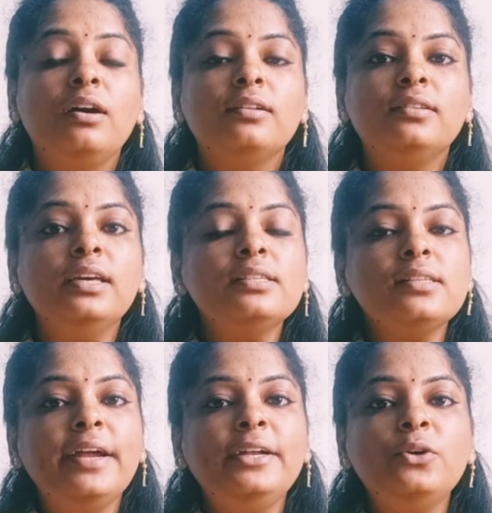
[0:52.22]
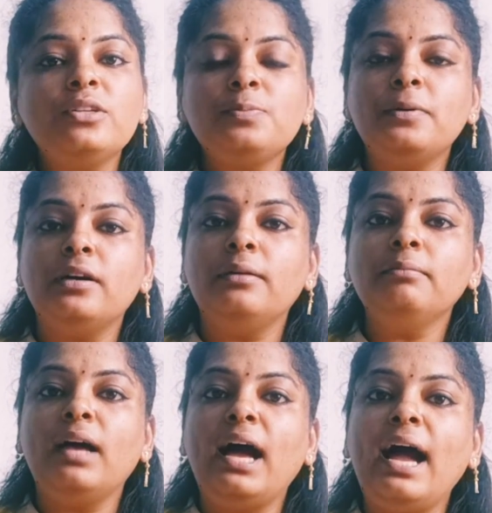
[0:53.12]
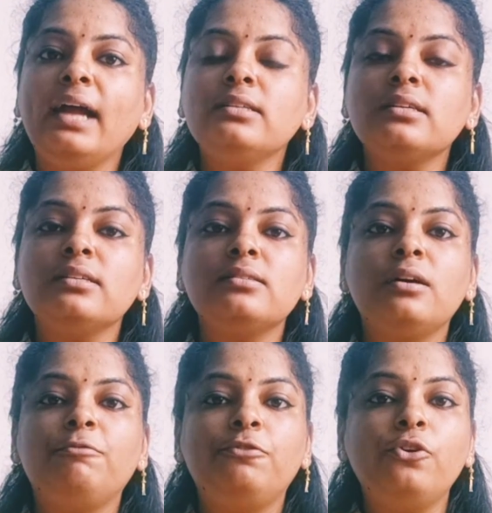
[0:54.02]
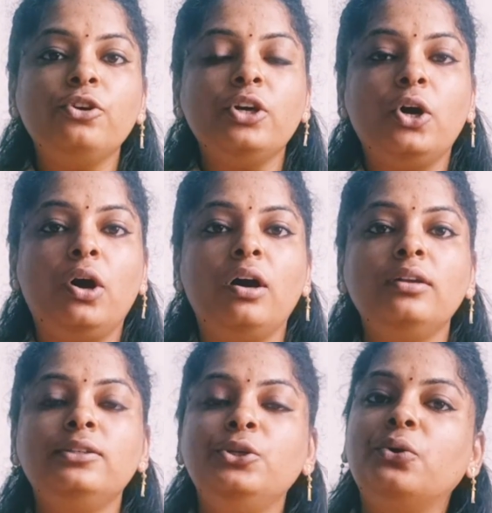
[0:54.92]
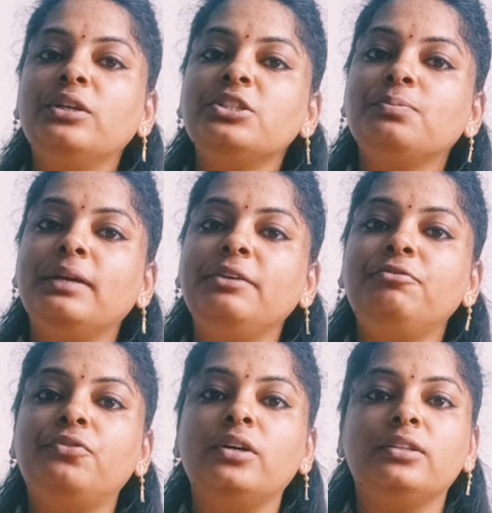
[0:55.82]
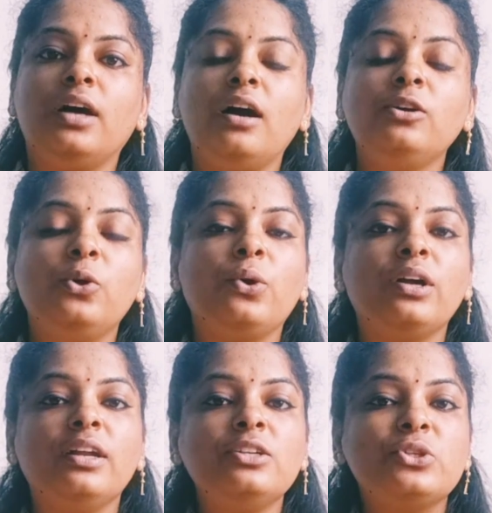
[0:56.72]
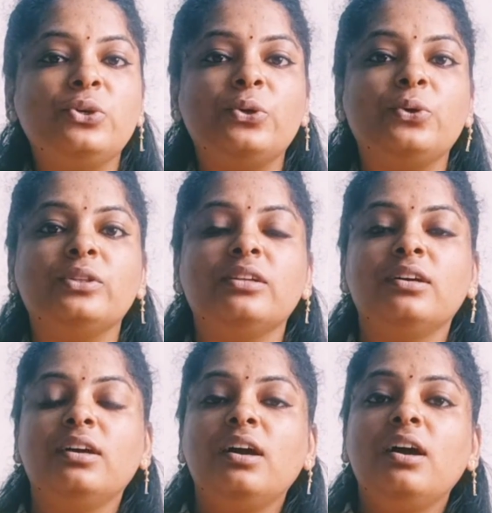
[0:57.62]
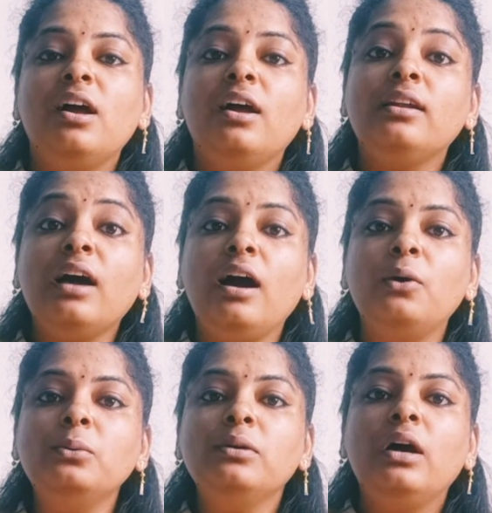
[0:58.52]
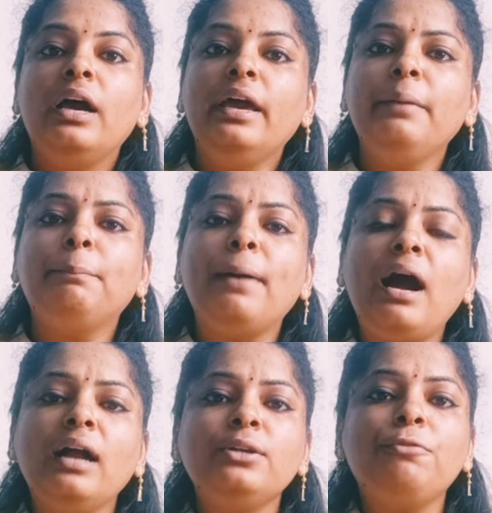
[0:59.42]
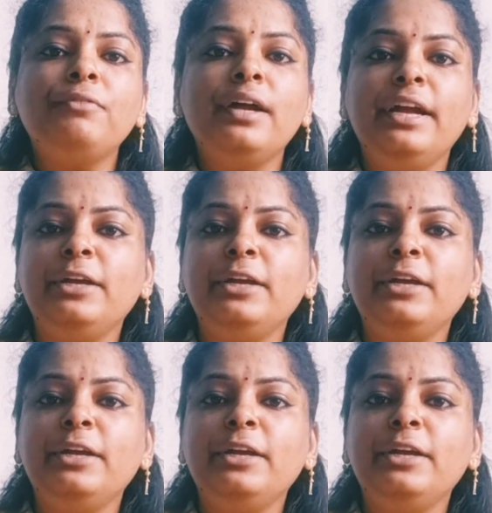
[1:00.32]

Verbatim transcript: This endosperm acts as the food or nourishment for the coconut's growth. Now, a part of the